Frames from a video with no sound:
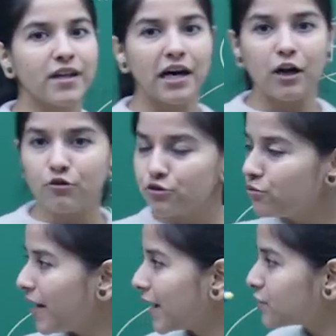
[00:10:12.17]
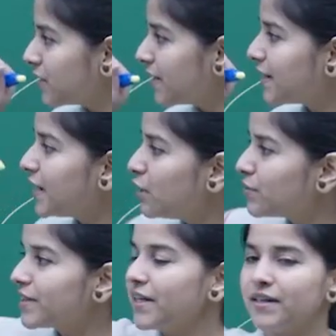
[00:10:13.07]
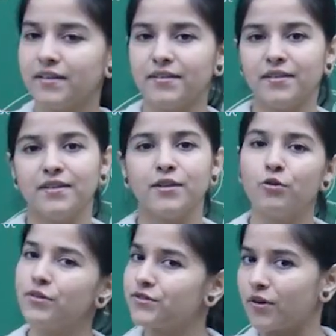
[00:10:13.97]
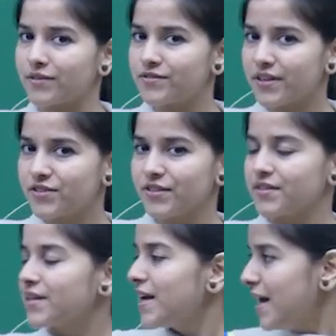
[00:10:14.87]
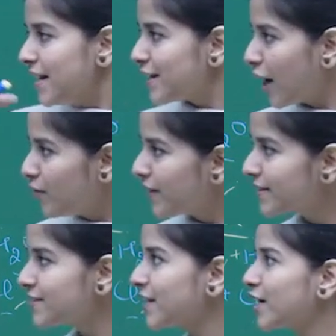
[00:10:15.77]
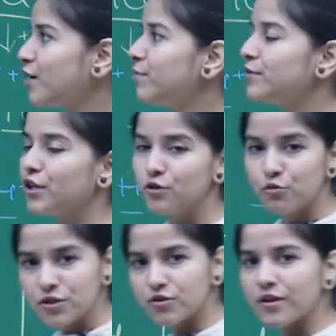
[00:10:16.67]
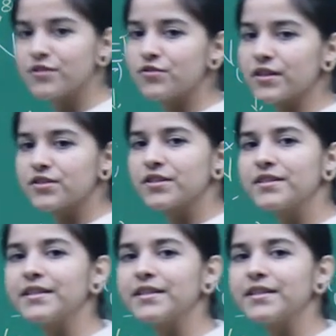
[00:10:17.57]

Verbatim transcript: how to actually deal with the Lewis dot structures. Now let us take up the Lewis dot structures